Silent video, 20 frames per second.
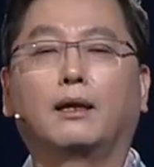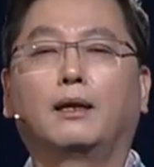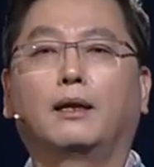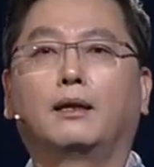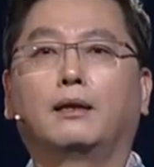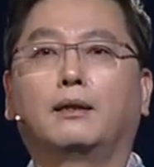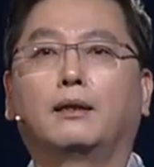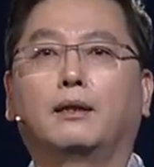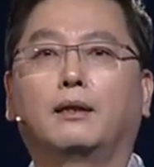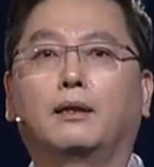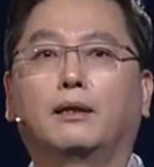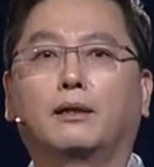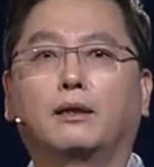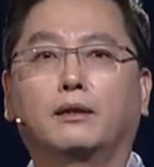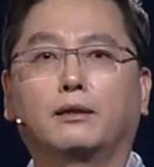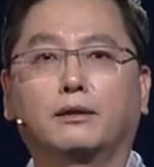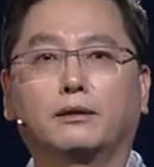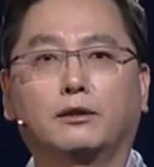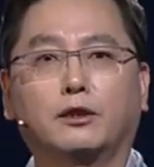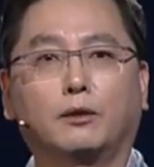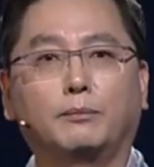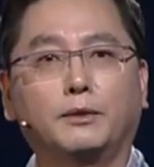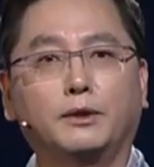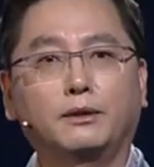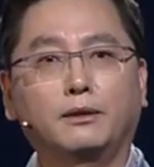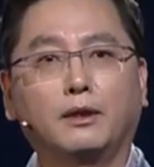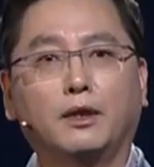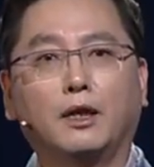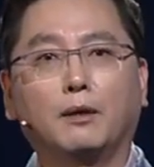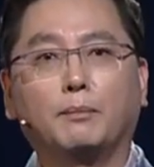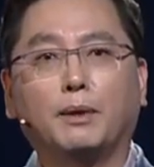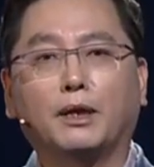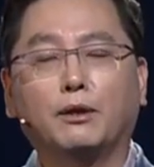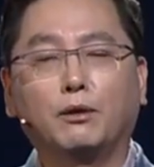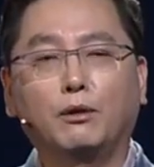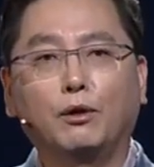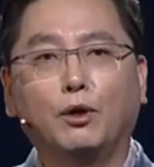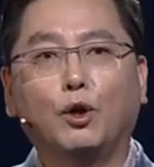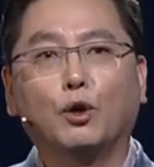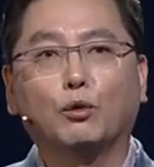in a
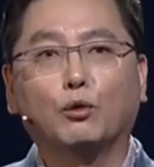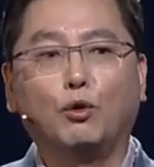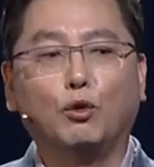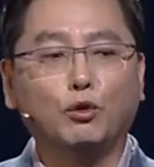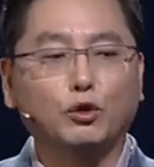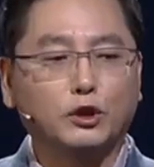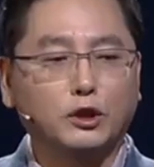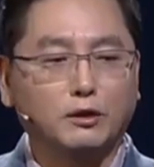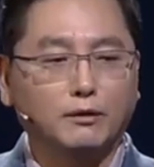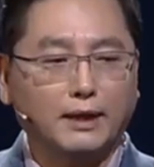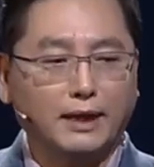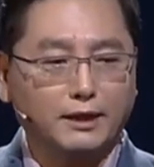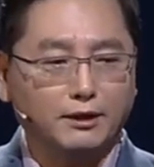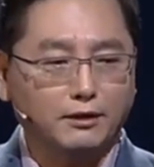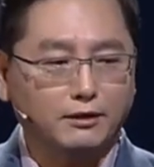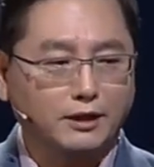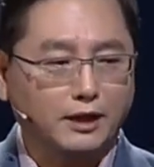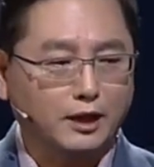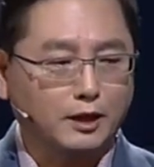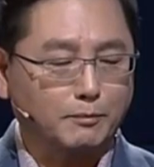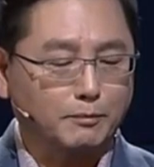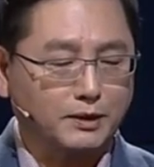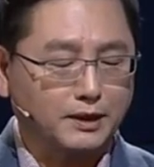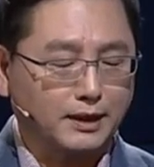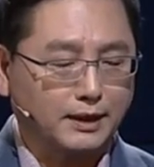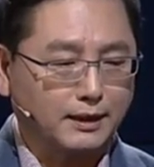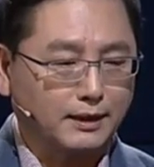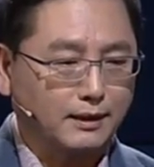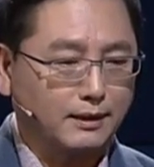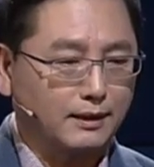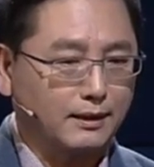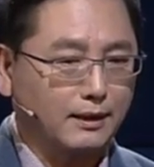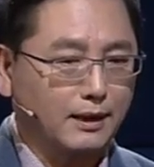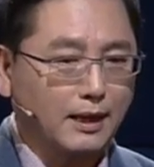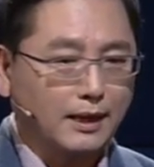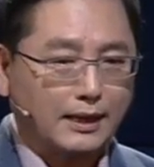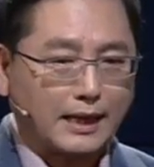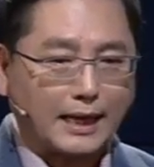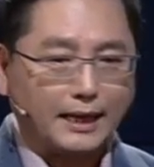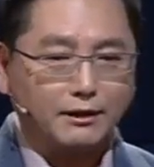so-called chemical way.
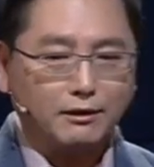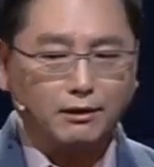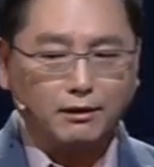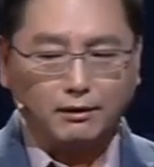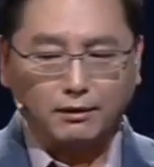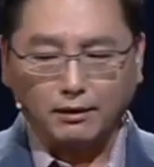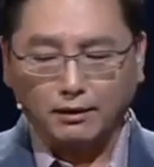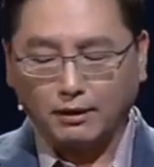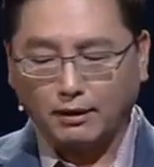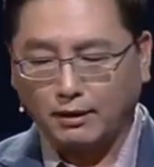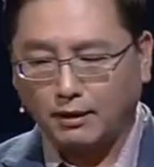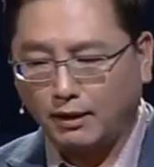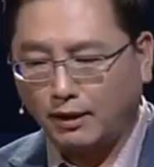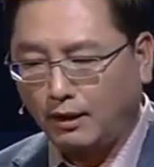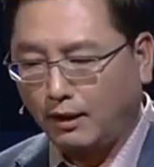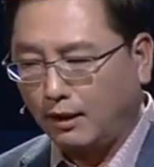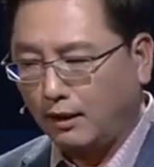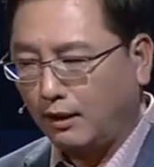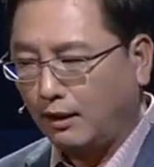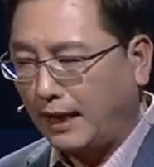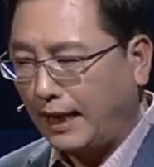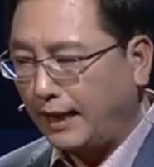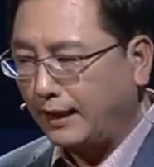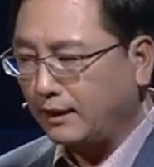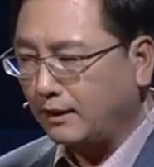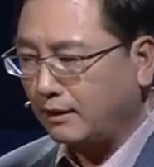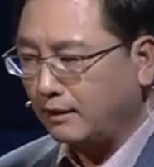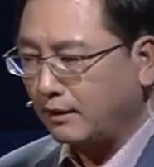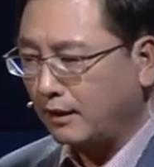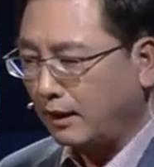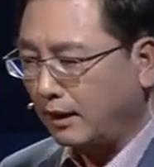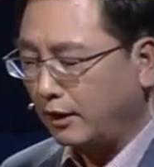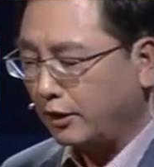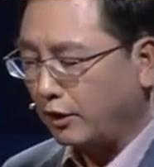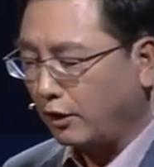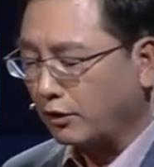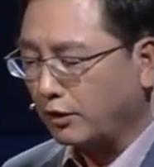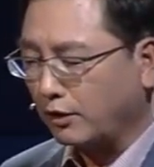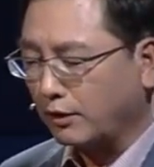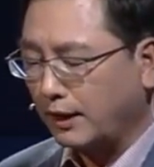But what we need to take
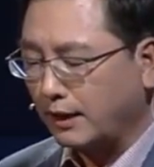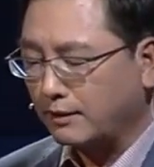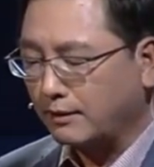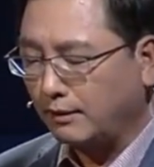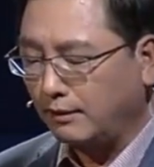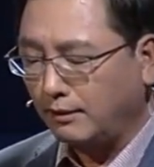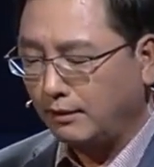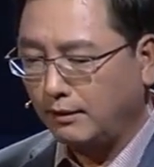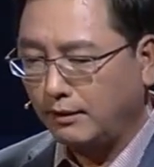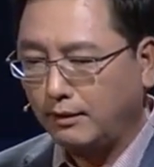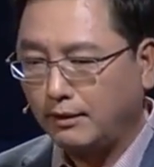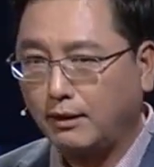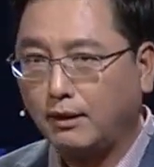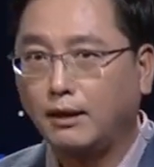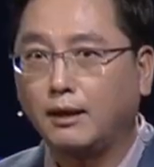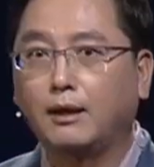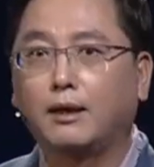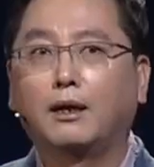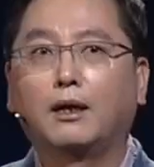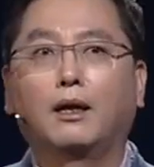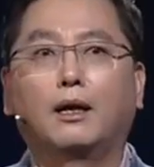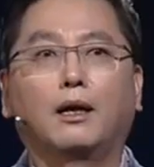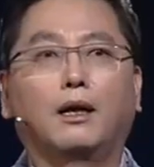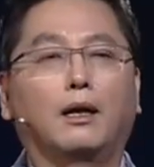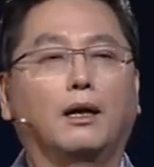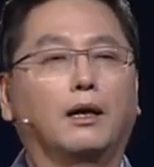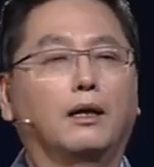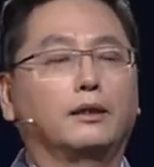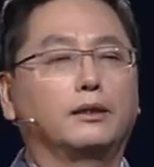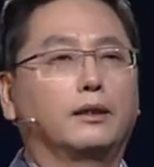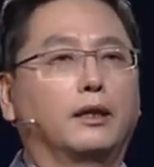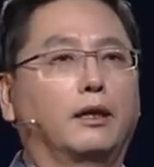note of here is the